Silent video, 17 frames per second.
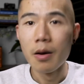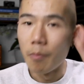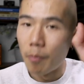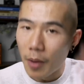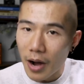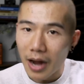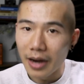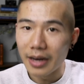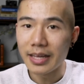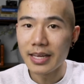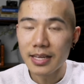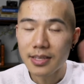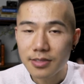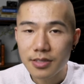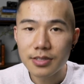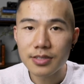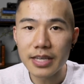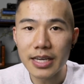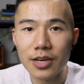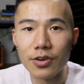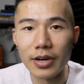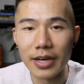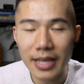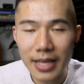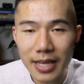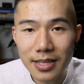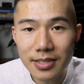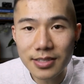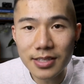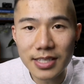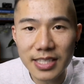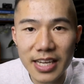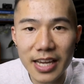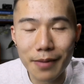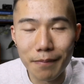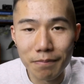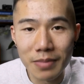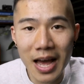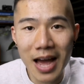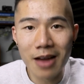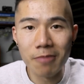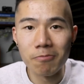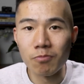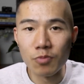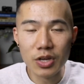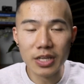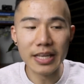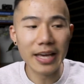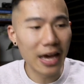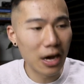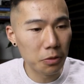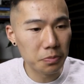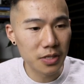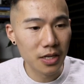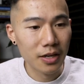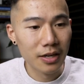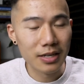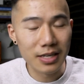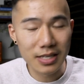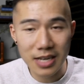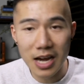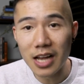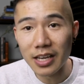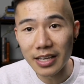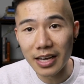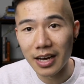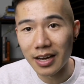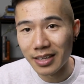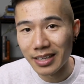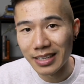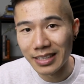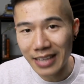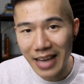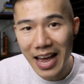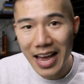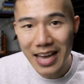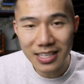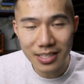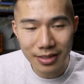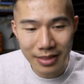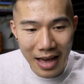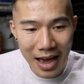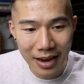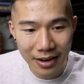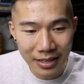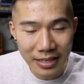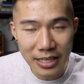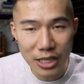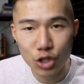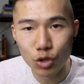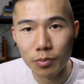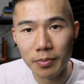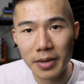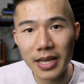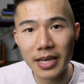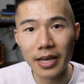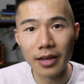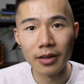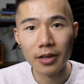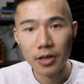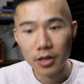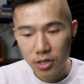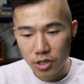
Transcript: But here's the secret, here's the tip that really helped Natalia land that initial meeting.